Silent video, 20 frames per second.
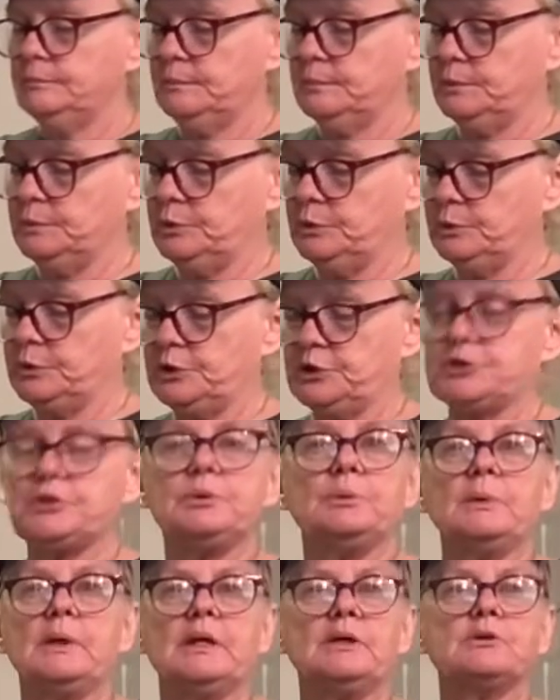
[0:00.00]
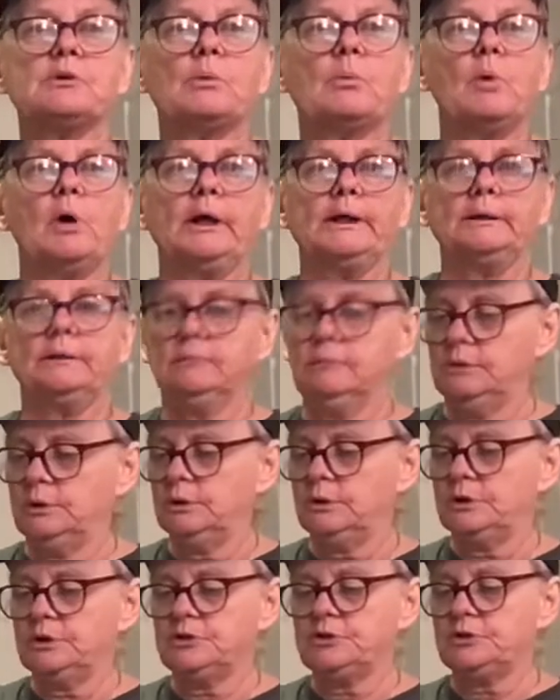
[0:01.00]
You could do either one. You
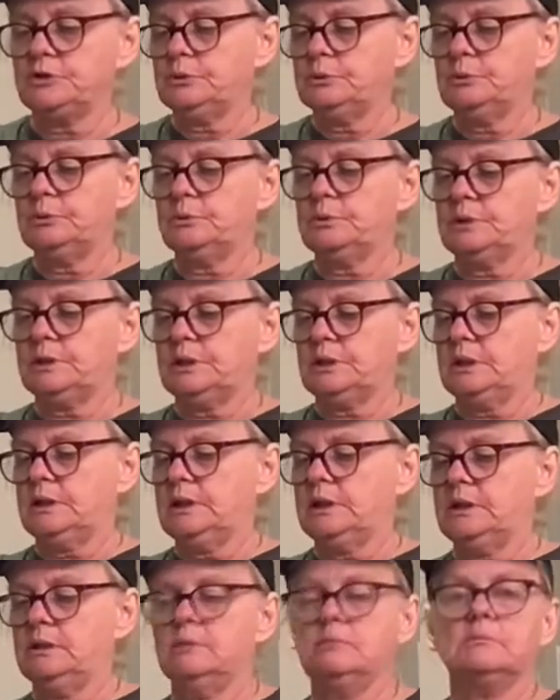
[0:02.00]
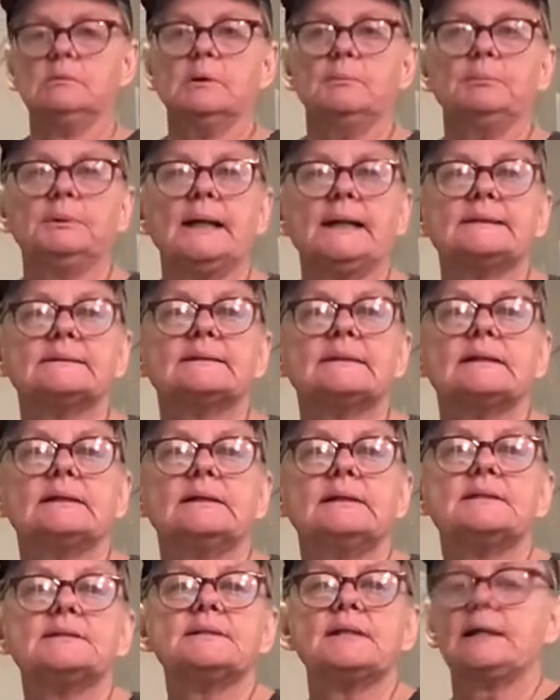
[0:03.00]
could do the plastic
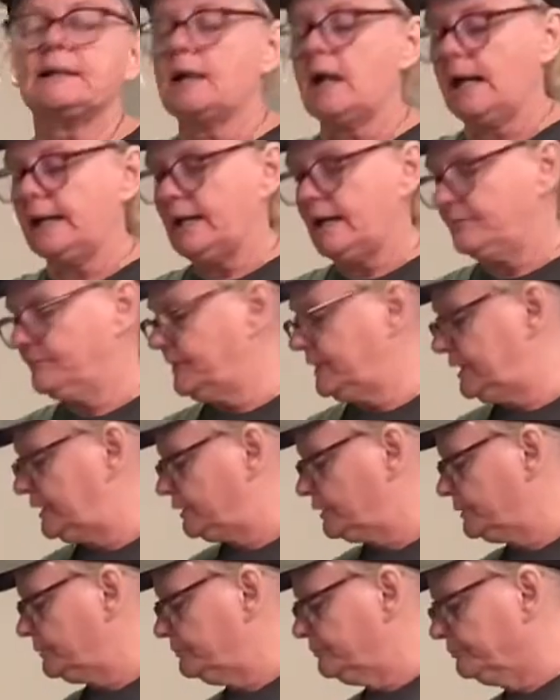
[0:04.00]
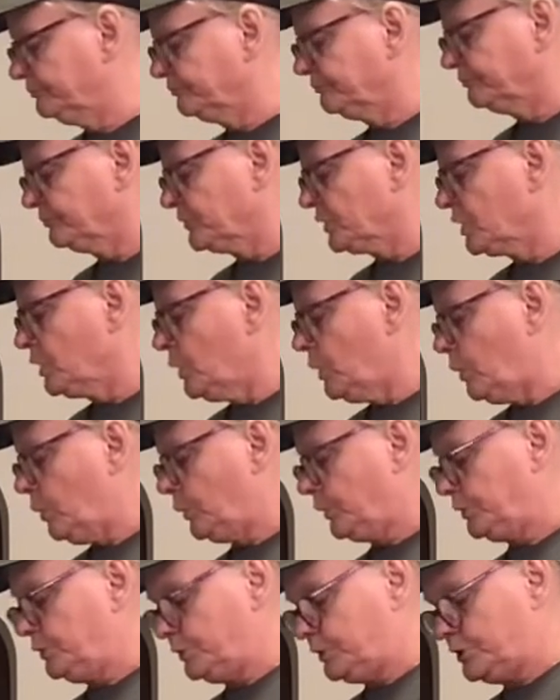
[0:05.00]
lids like I have here,
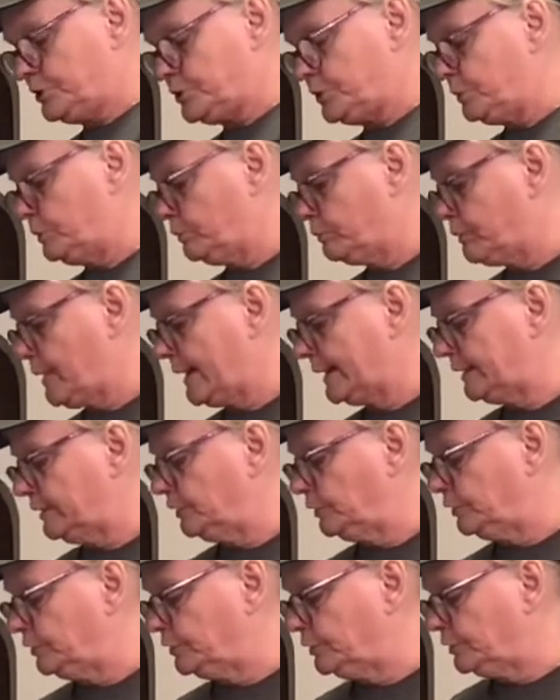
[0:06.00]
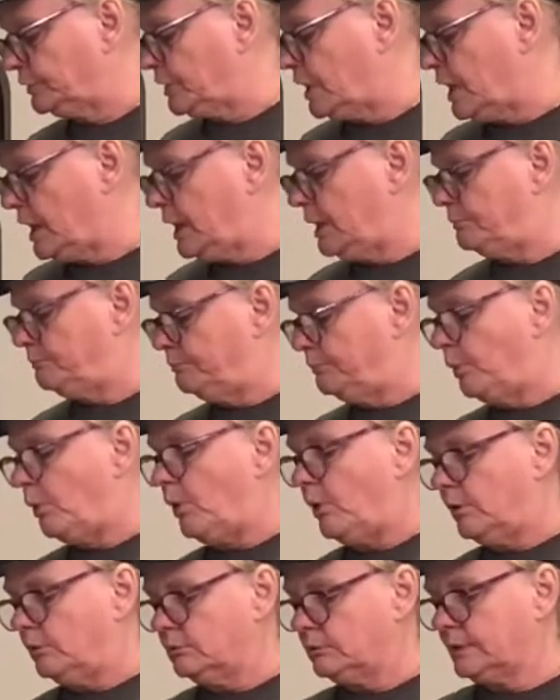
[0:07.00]
or you could do a regular
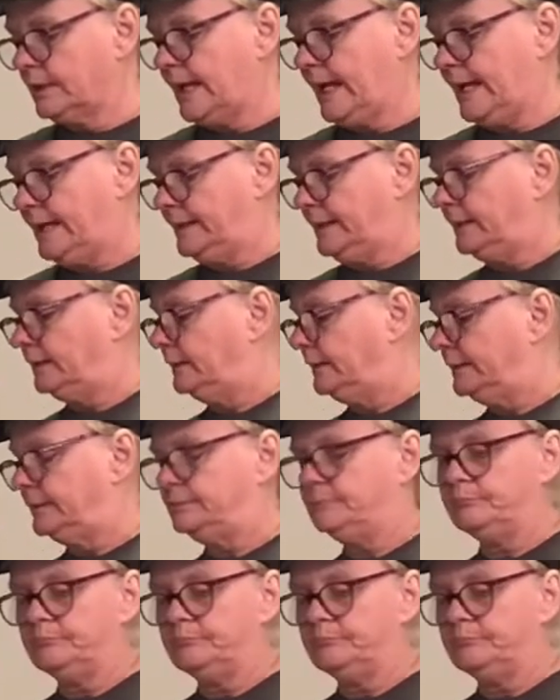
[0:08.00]
ball canning lid.